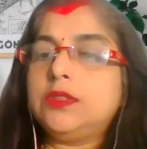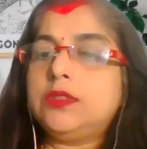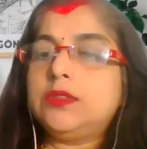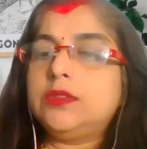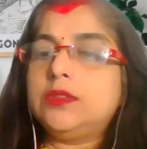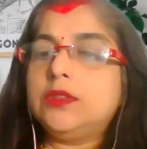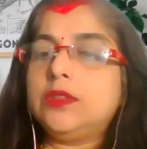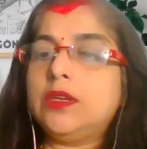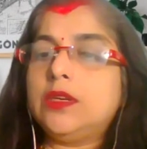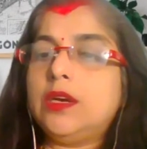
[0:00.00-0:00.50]

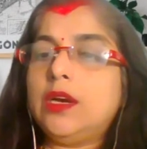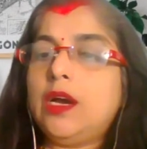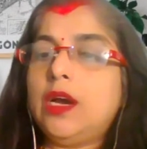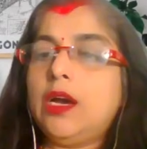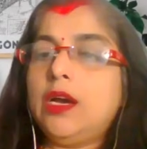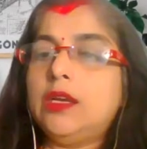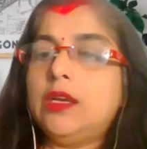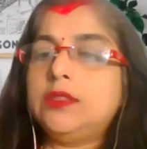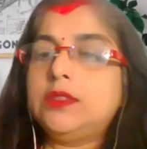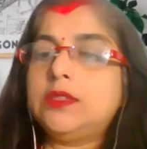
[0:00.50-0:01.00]
So
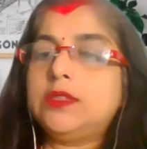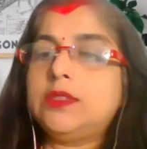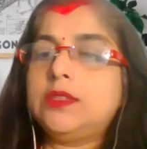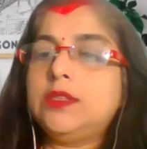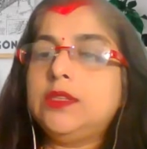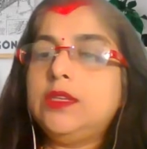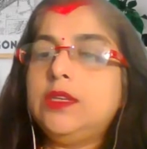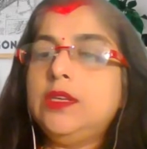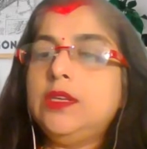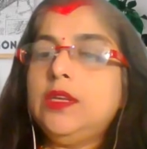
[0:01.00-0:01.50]
asked
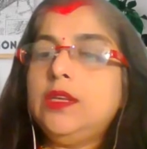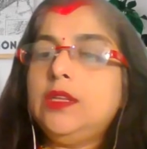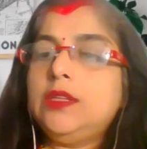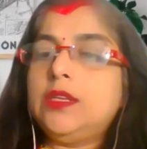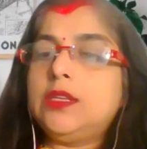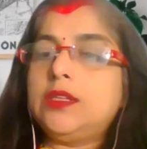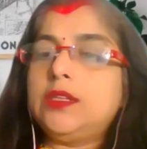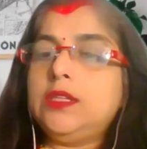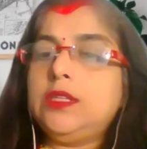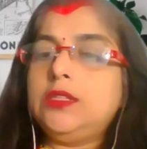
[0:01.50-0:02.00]

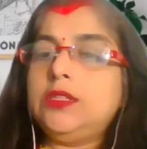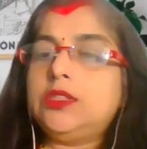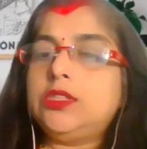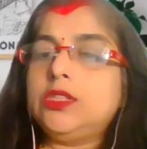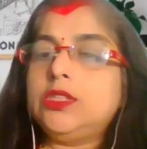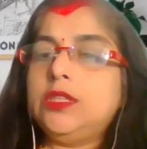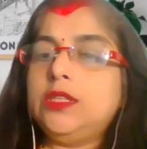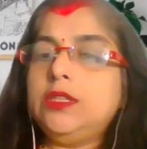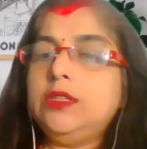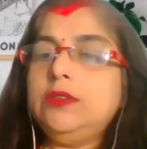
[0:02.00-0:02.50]
the
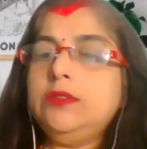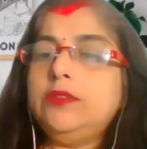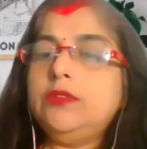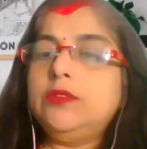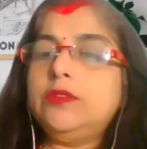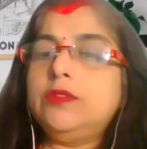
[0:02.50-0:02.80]
teacher,